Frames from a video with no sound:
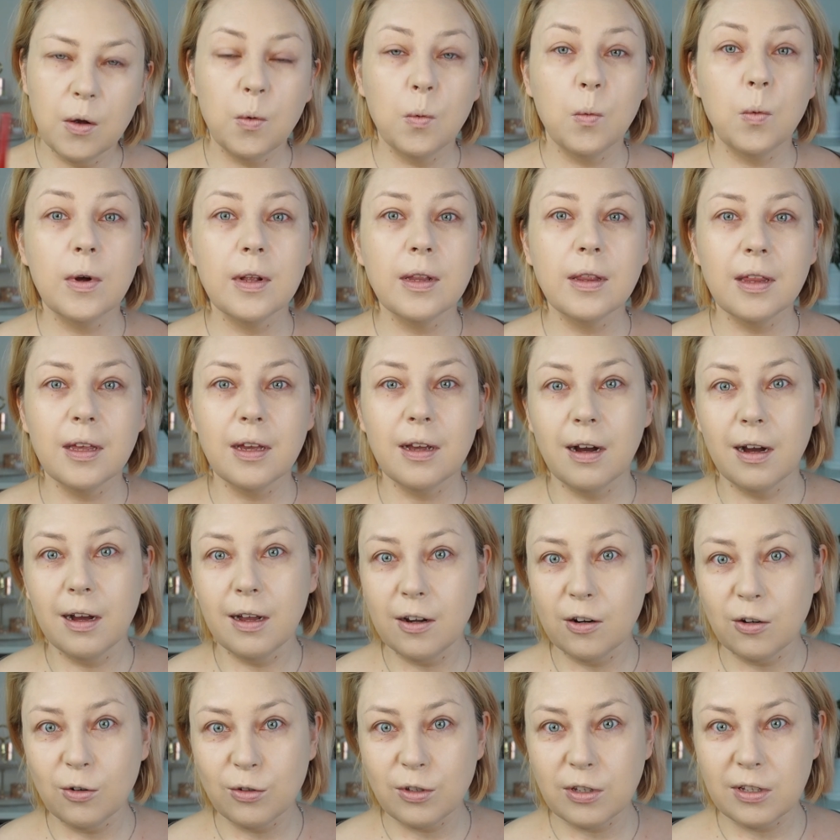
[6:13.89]
One thing I
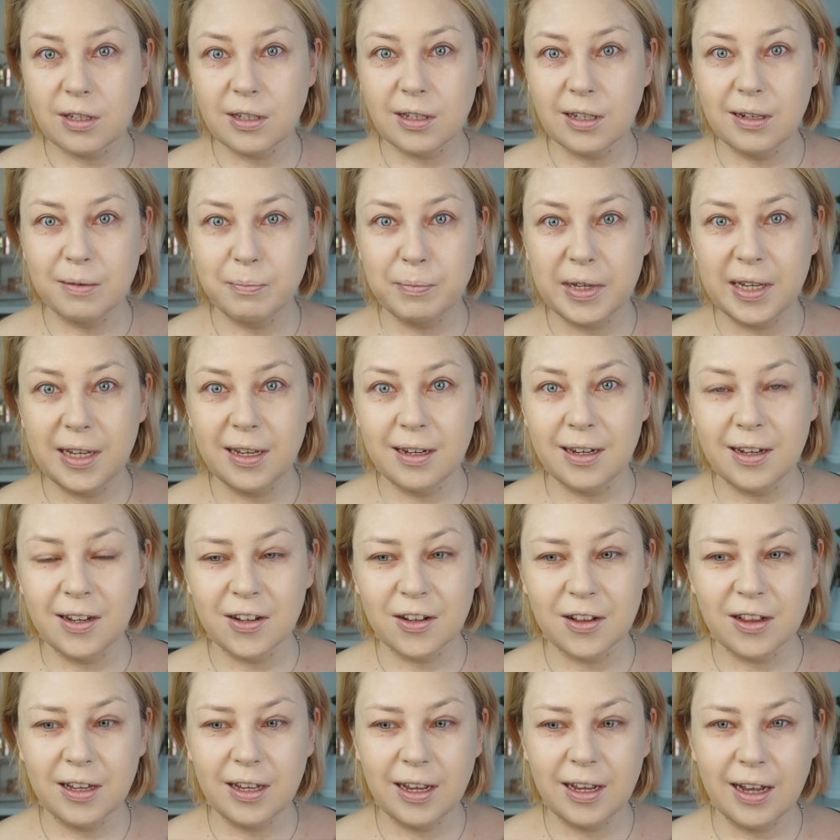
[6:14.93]
noticed
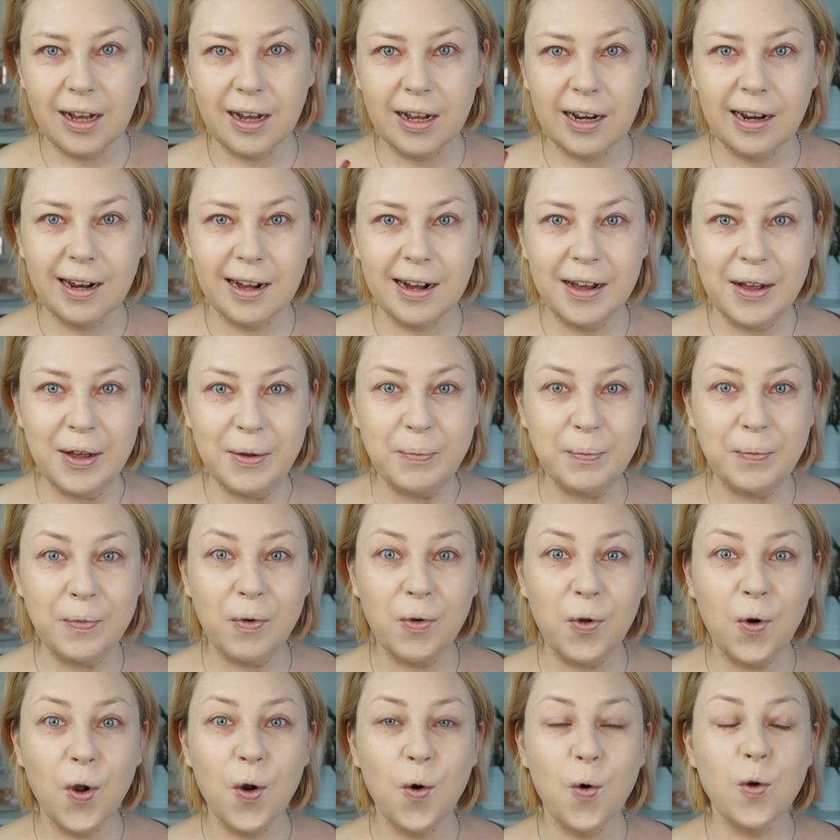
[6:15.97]
immediately, and I'm
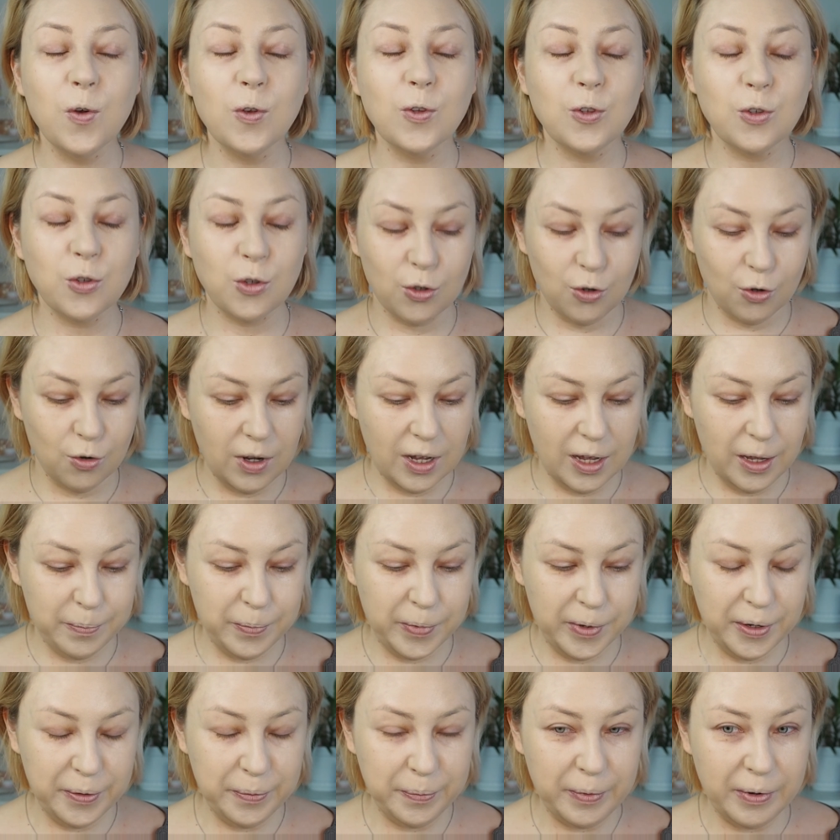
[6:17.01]
so
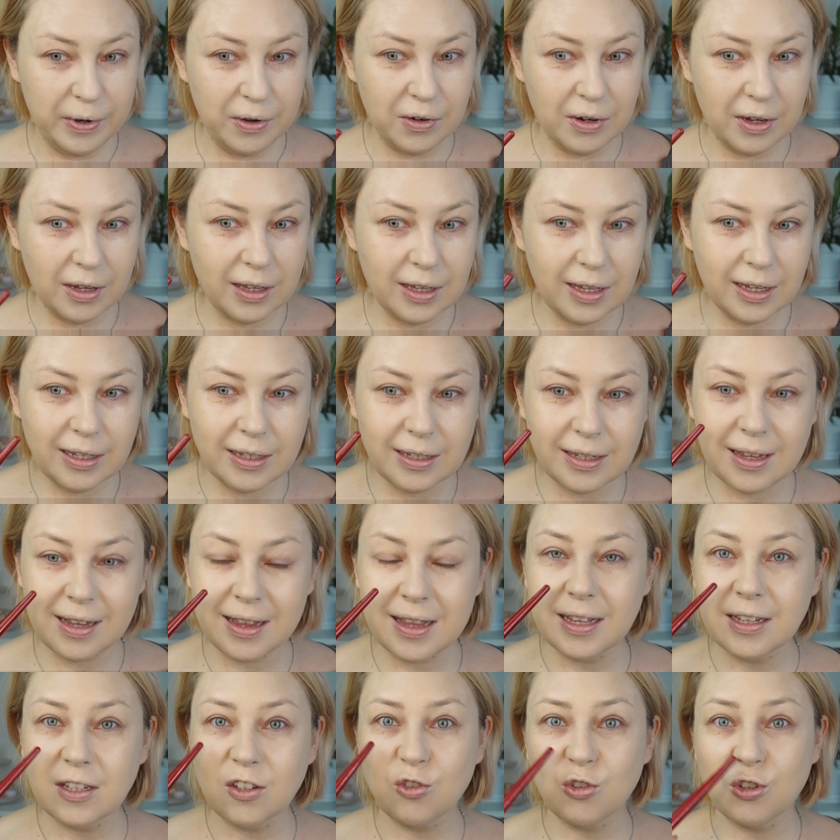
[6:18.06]
happy about it, is that
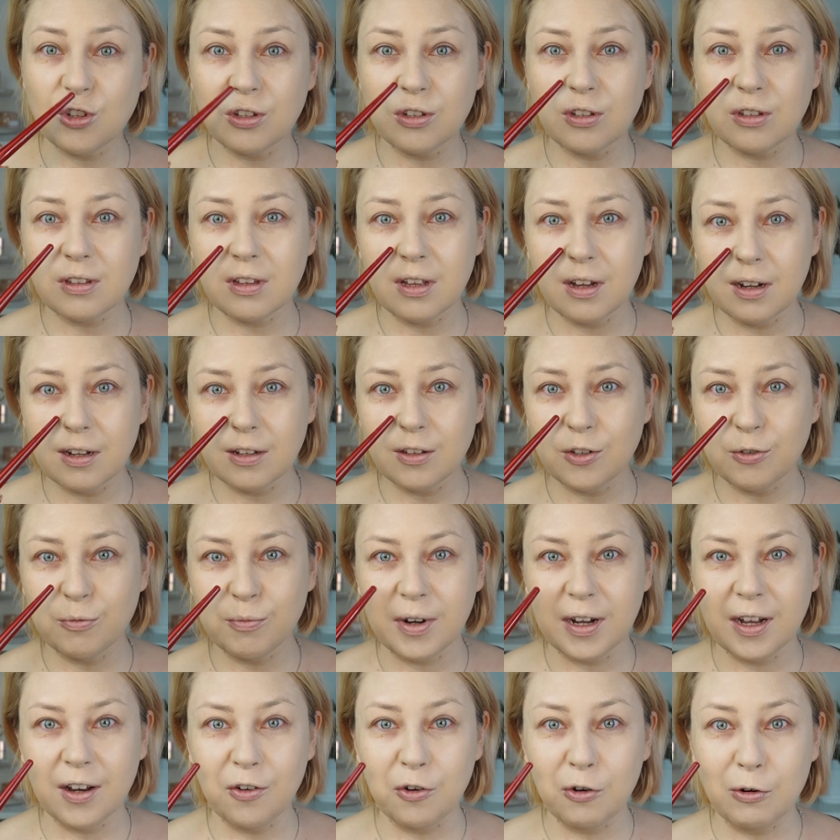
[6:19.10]
it stuck to
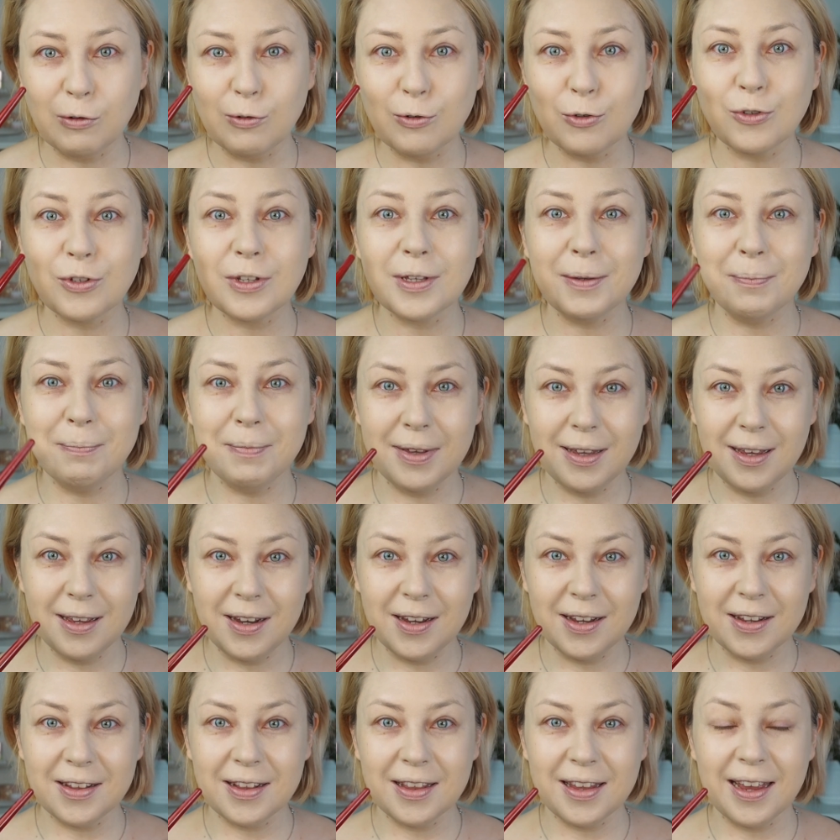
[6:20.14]
my nose
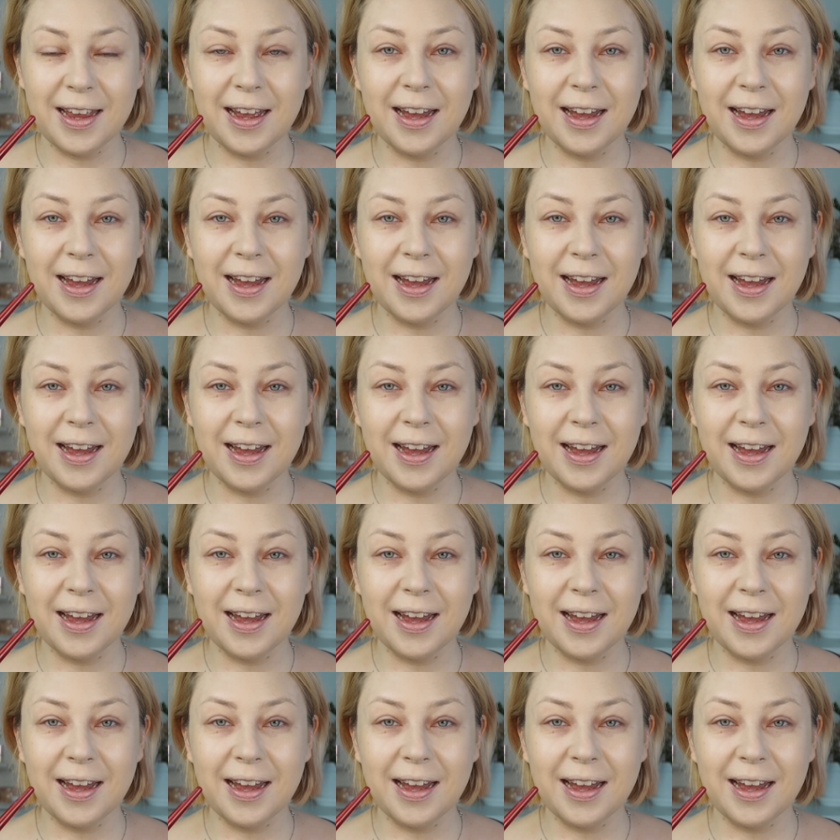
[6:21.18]
immediately.